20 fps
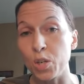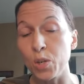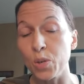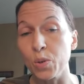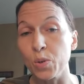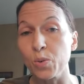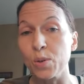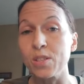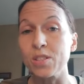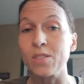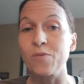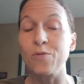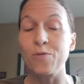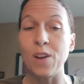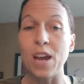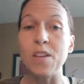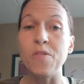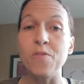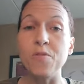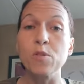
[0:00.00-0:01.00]
you is
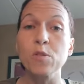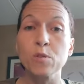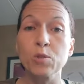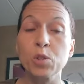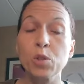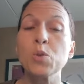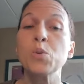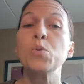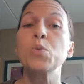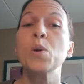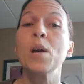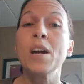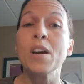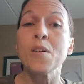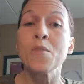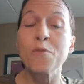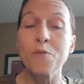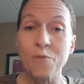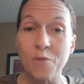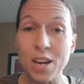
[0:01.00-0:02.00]
faithful to
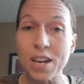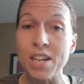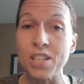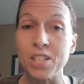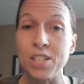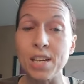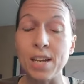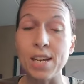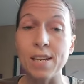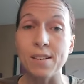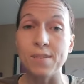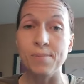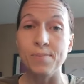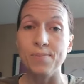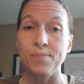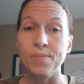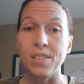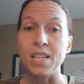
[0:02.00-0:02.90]
finish it.